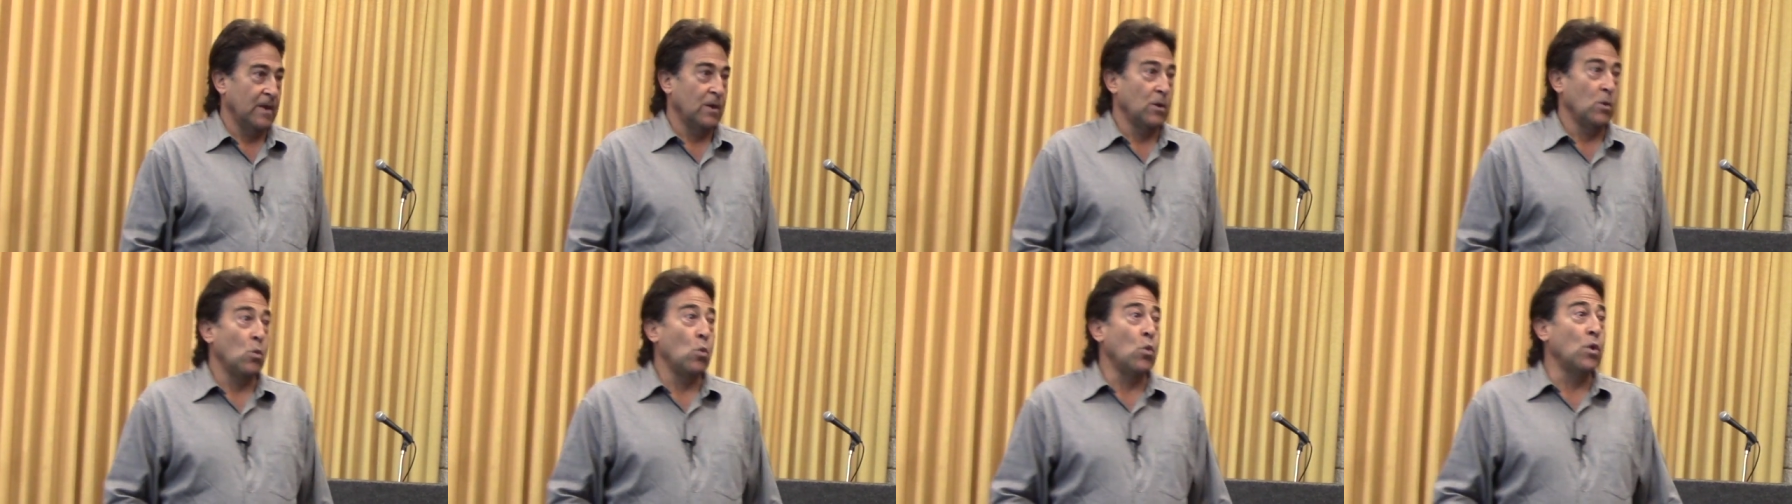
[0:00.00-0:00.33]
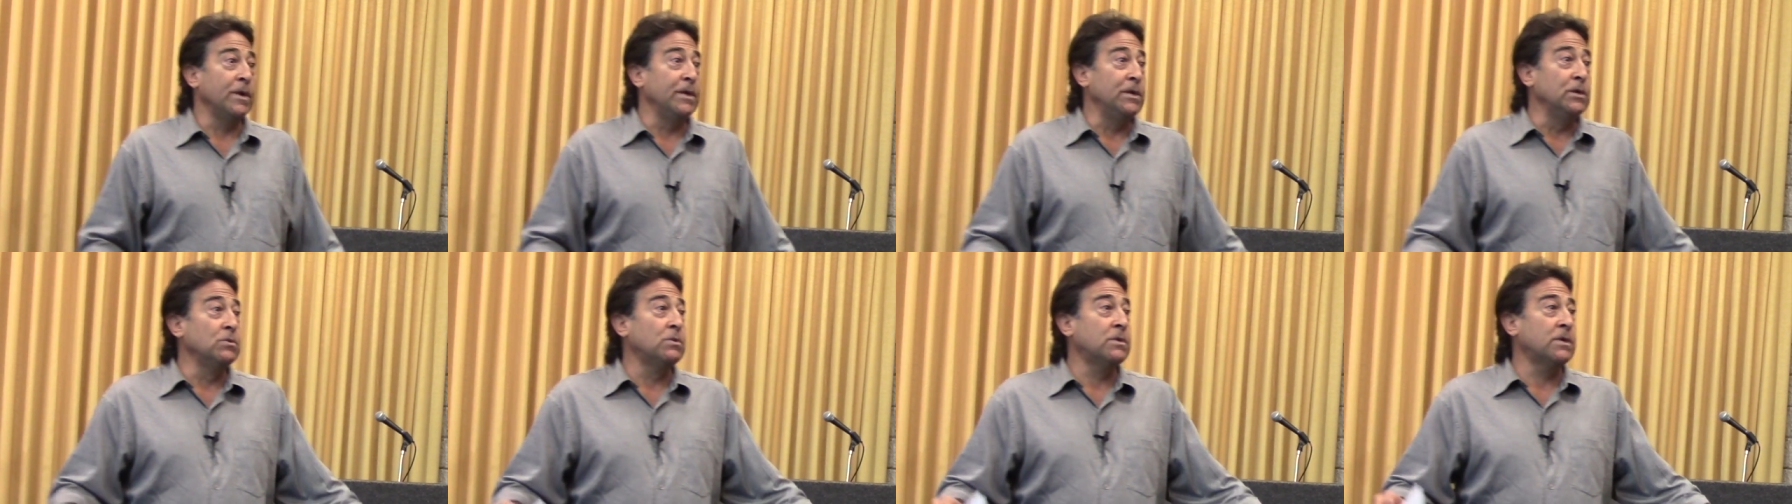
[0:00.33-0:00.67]
were
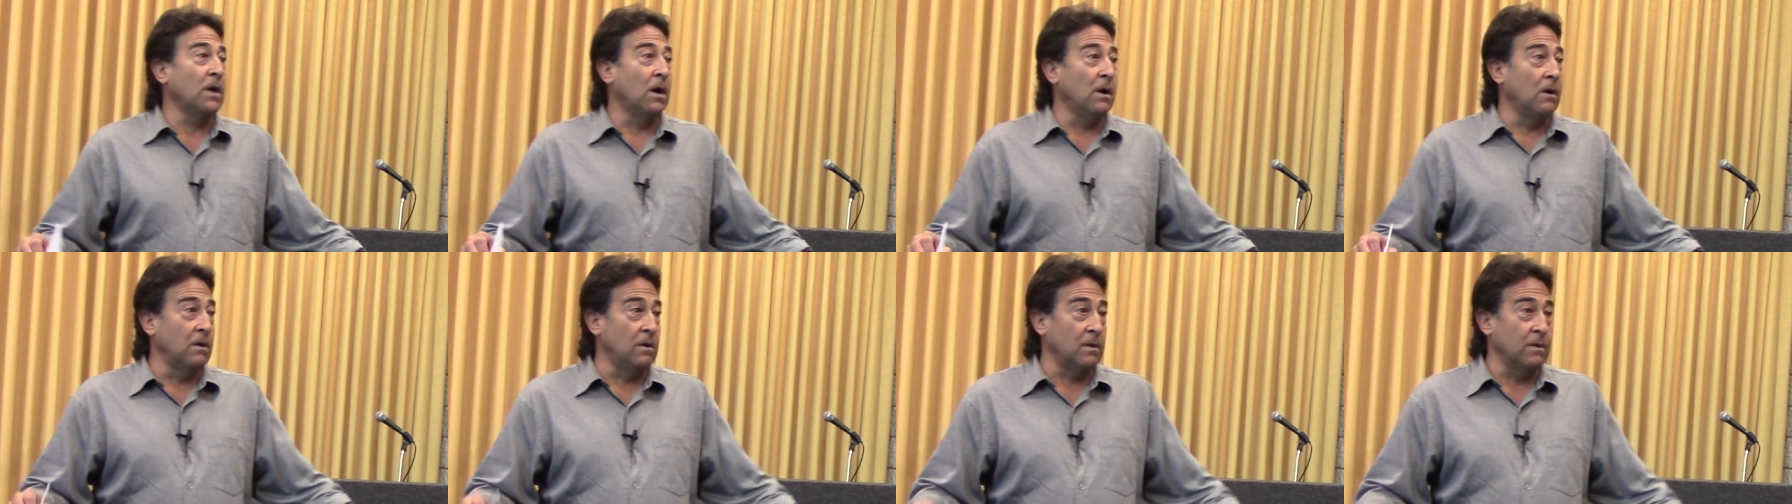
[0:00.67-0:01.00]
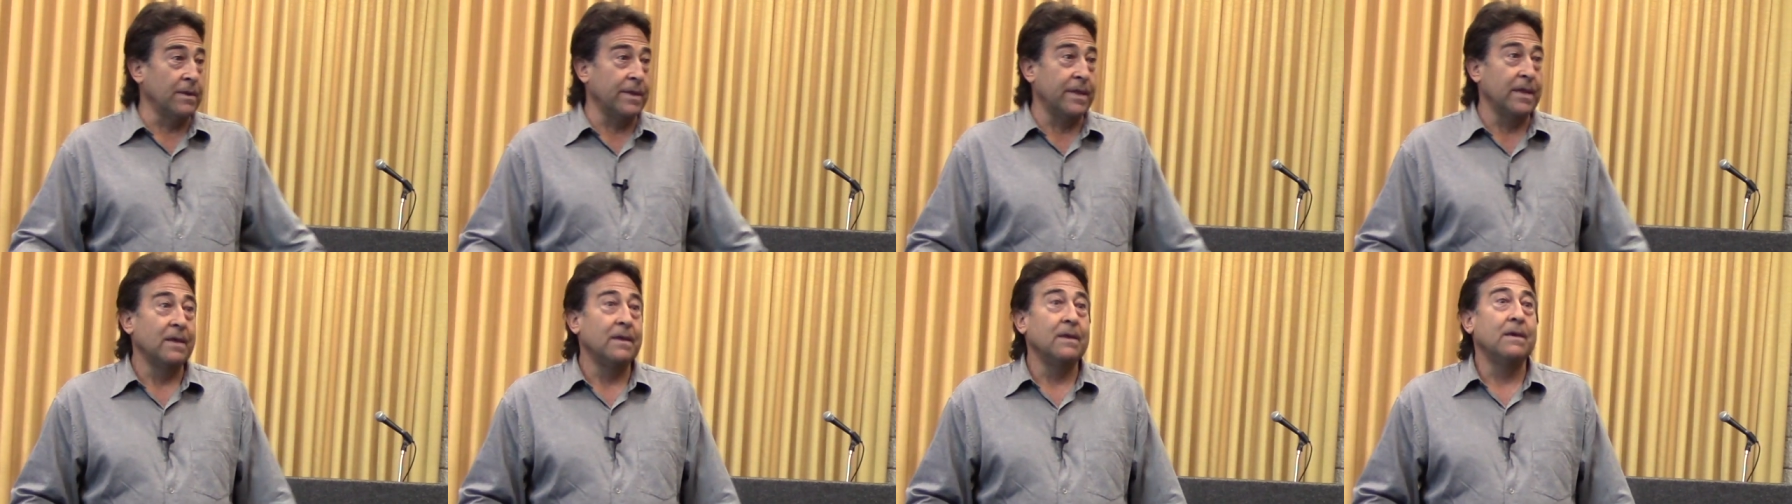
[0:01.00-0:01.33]
you
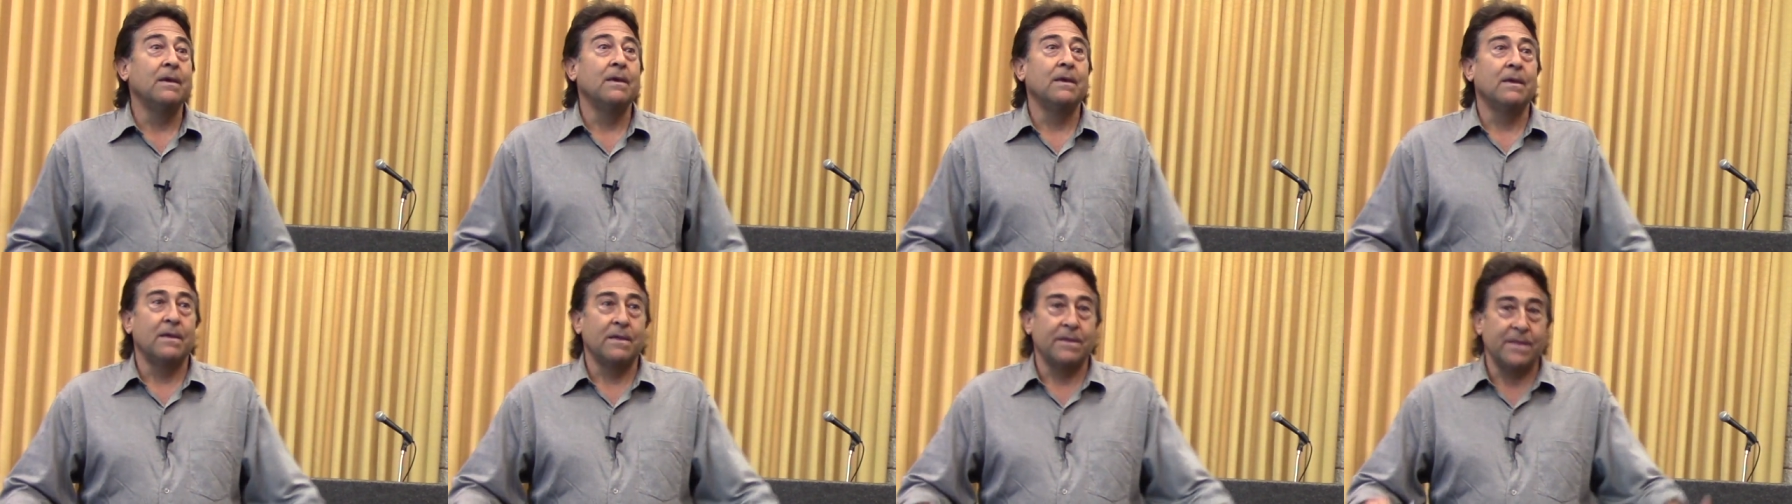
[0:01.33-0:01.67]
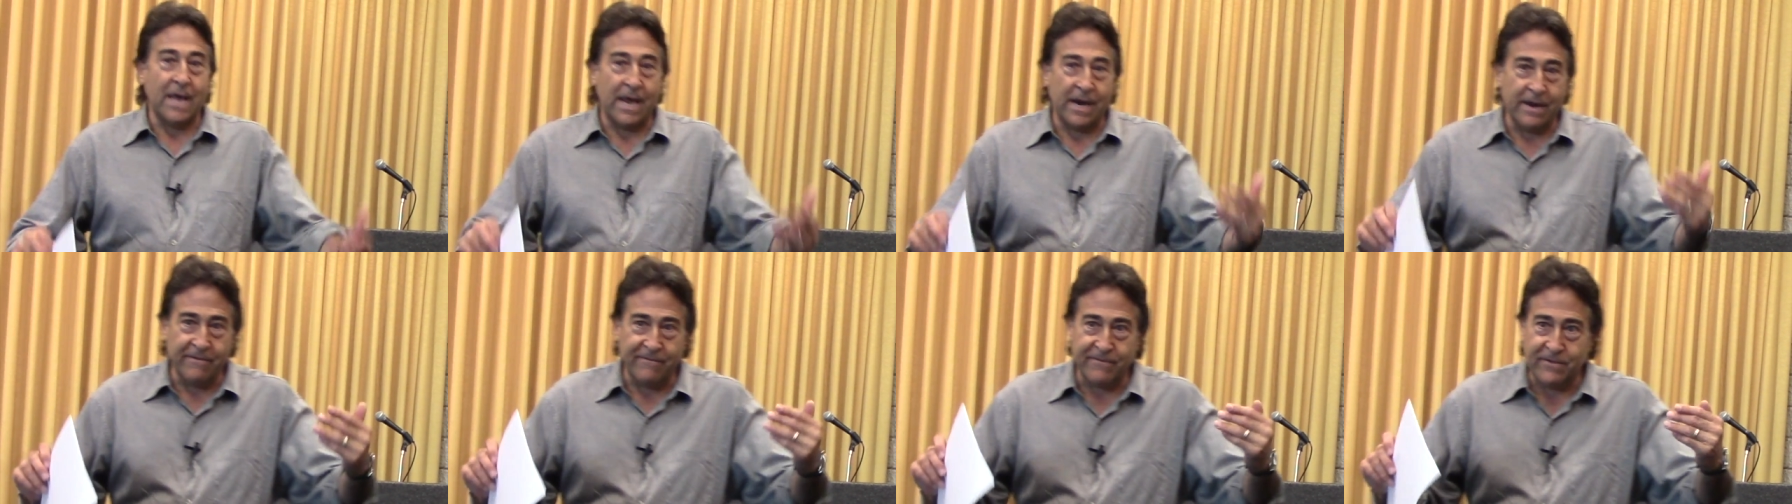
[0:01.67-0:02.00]
told
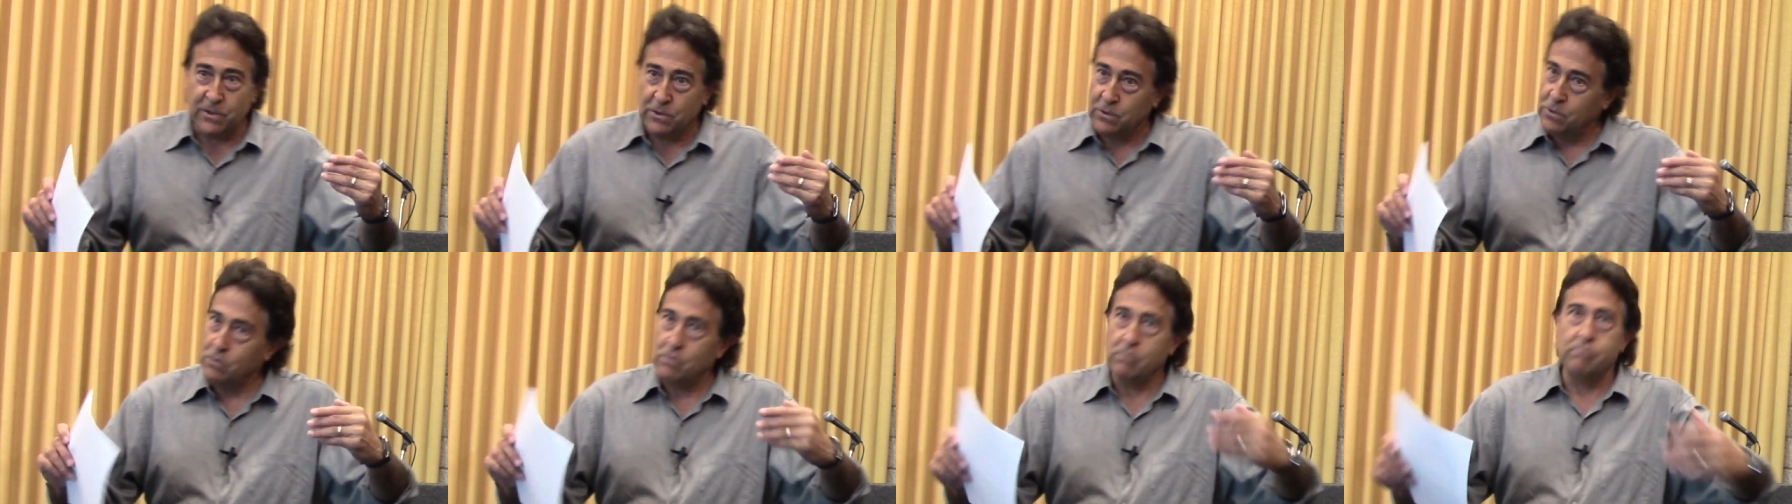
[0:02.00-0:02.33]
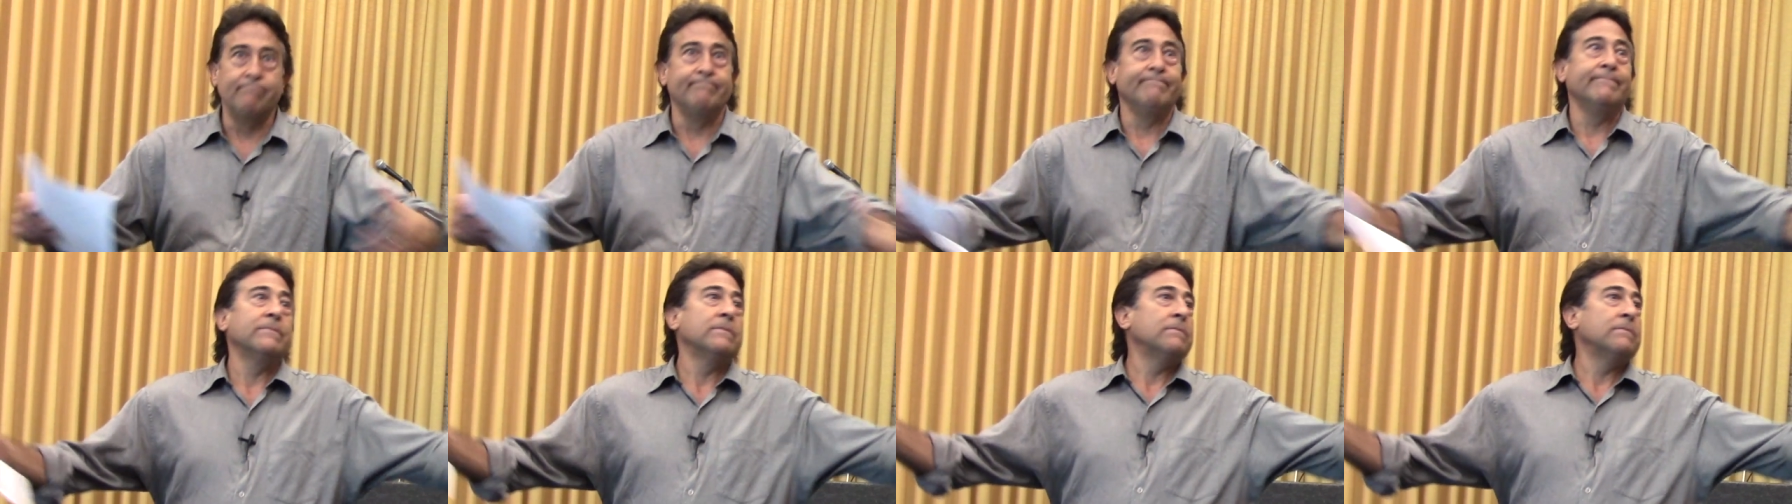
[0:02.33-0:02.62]
that if you